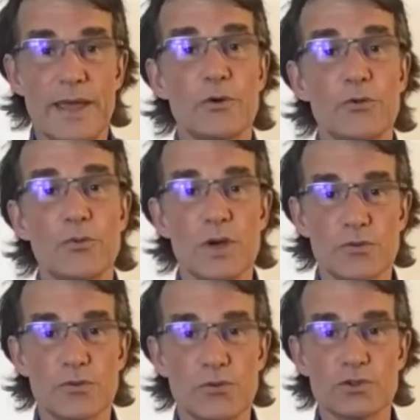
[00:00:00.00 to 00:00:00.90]
on the health
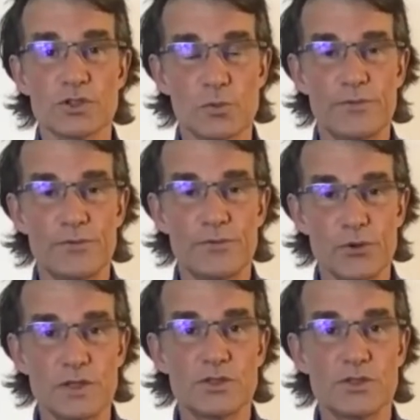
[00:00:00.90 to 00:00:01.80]
workforce that went
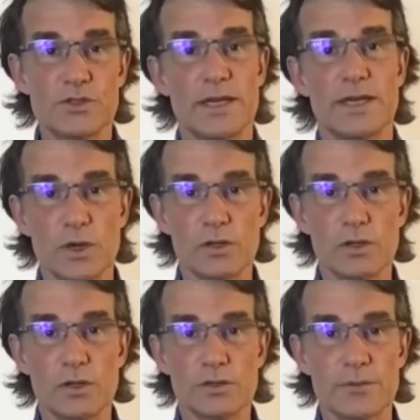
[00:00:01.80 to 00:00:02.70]
through this year in the
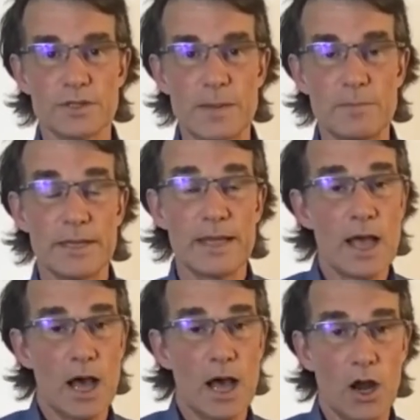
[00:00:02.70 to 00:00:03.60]
World Health
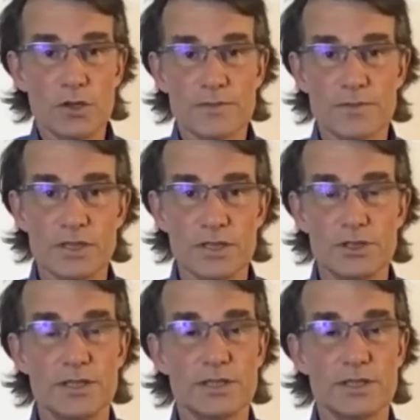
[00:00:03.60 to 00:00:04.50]
Assembly, a lot of
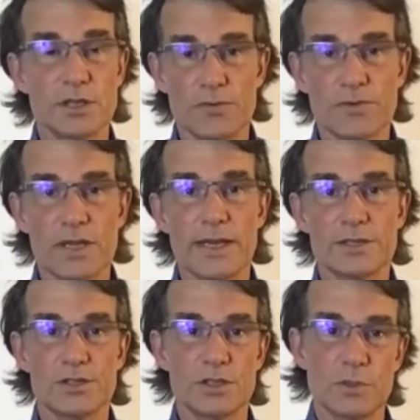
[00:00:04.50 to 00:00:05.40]
synergies, a lot of
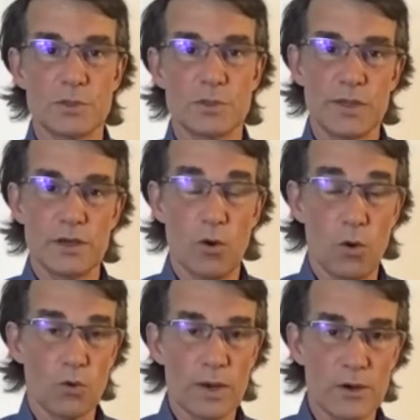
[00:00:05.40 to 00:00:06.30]
connections between
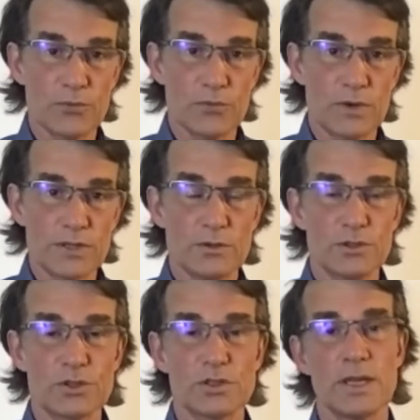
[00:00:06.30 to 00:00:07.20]
the oral health
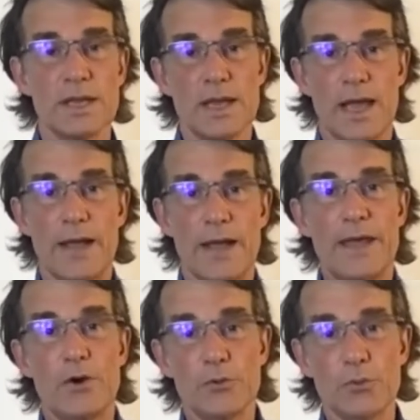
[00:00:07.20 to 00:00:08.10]
resolution
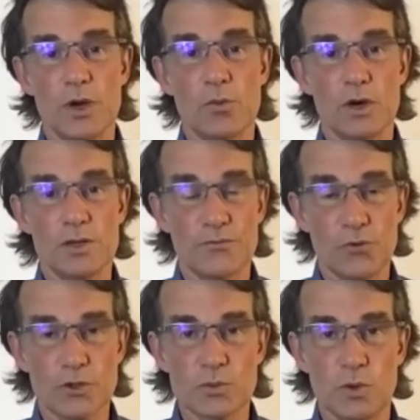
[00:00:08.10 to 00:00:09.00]
and the health
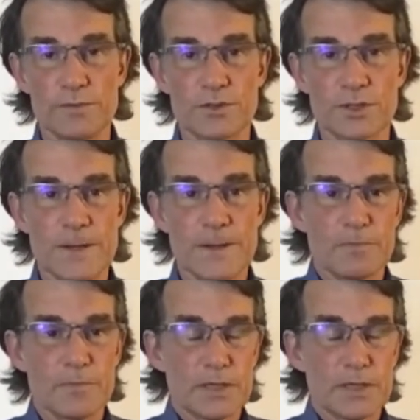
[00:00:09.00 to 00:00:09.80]
workforce ones.